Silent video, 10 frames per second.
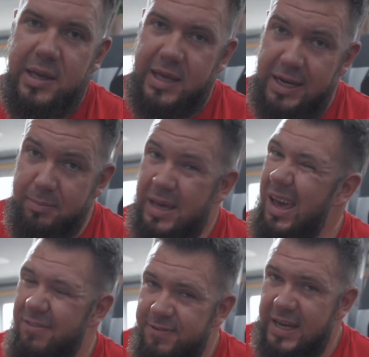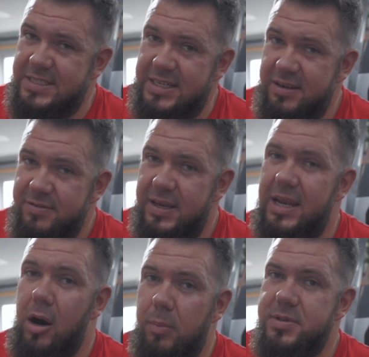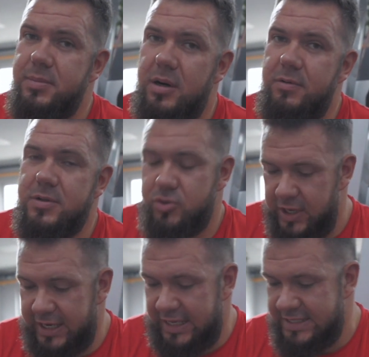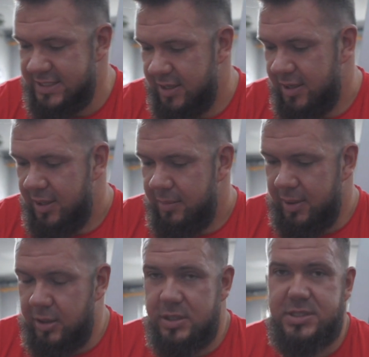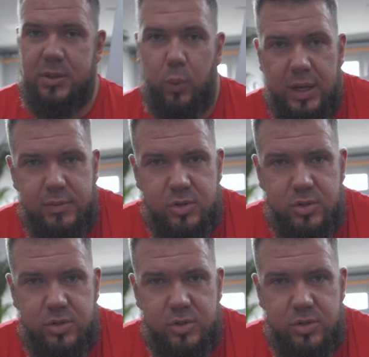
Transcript: can be effective and optimal for trainings. Because when we